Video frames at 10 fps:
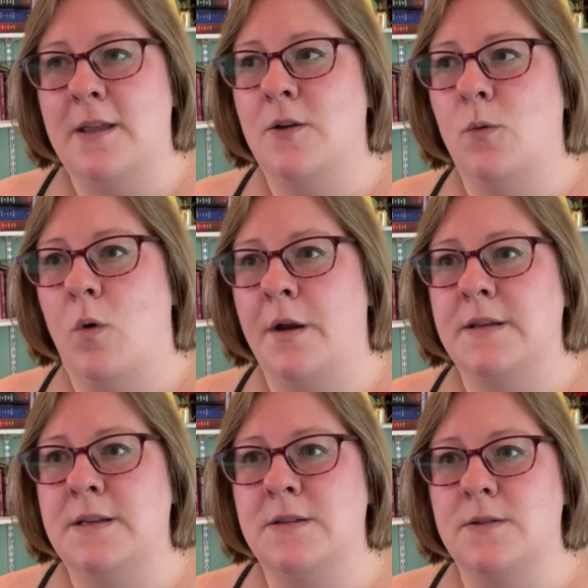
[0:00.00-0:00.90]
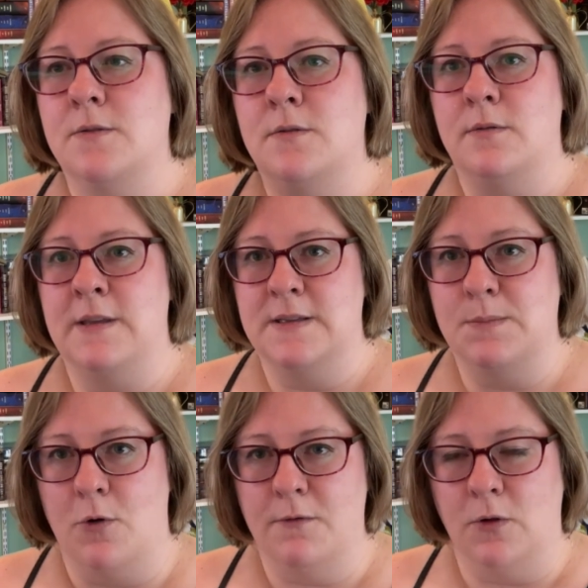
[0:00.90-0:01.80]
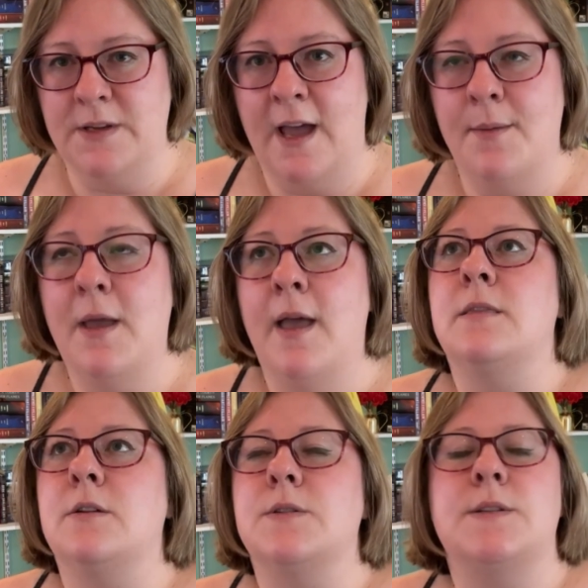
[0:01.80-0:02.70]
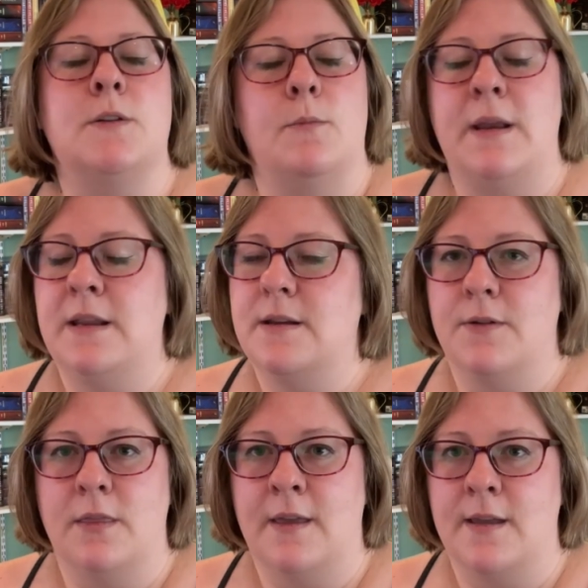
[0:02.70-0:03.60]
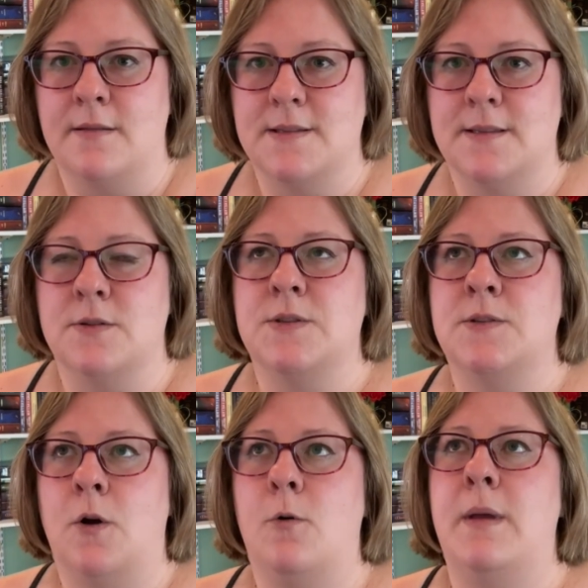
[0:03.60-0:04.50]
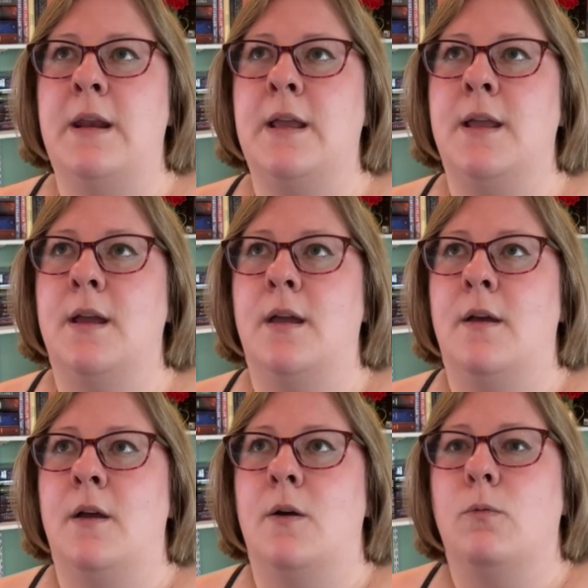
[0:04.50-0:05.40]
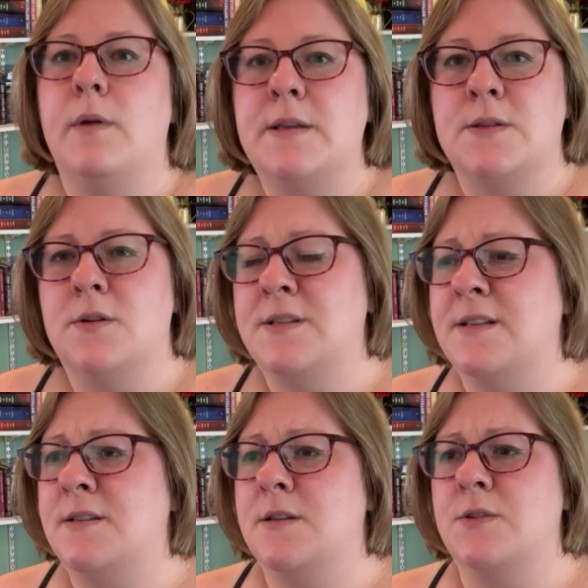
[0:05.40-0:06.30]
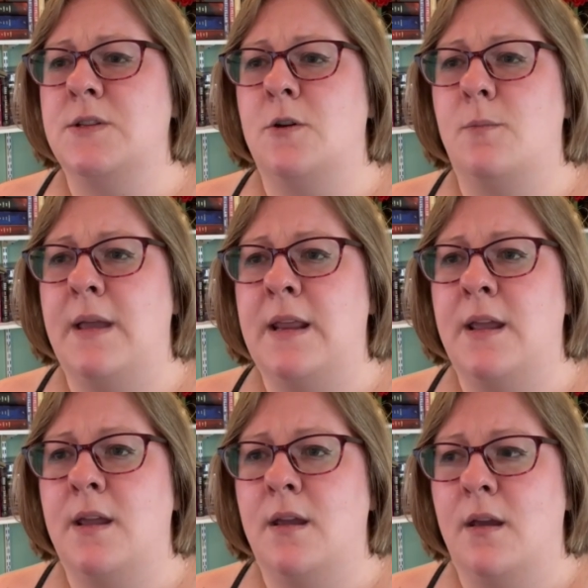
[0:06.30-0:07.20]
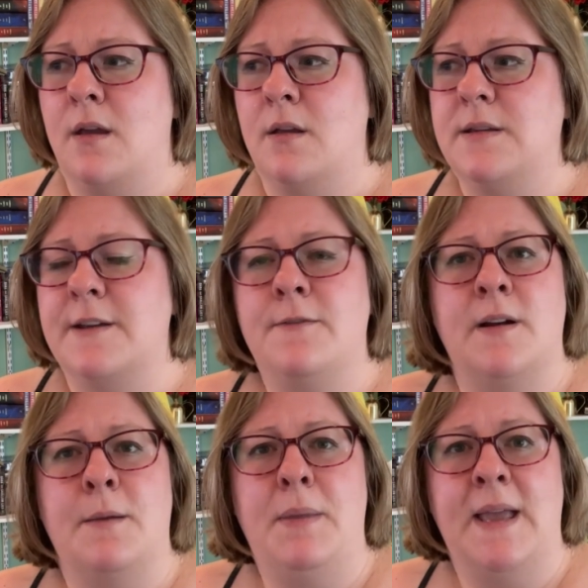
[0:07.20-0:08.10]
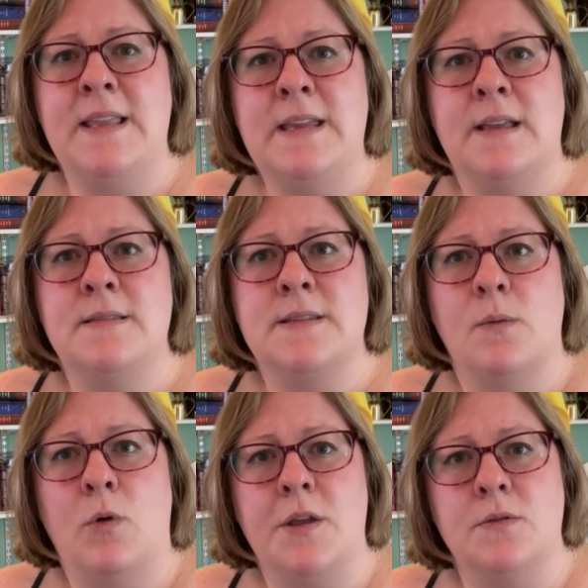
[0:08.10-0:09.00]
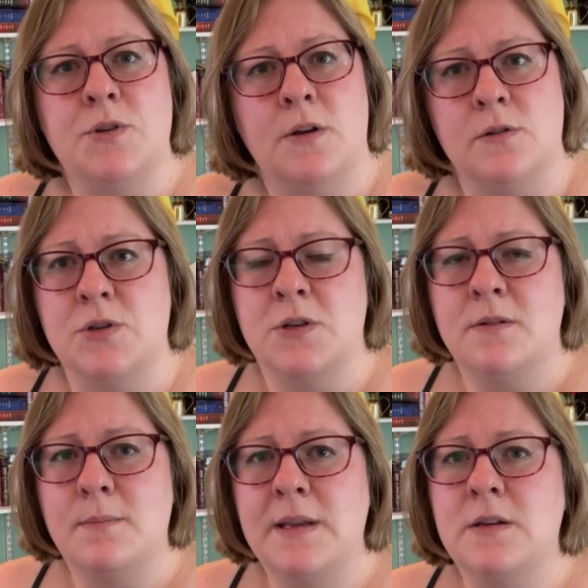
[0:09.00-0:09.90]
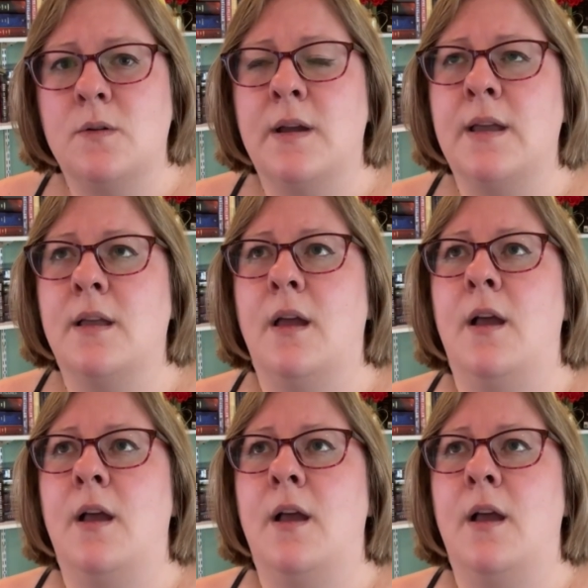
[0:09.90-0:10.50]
who wanted to do this more full time, there's so many different things. There's so many resources. There's so many different opinions on what you should and shouldn't be doing.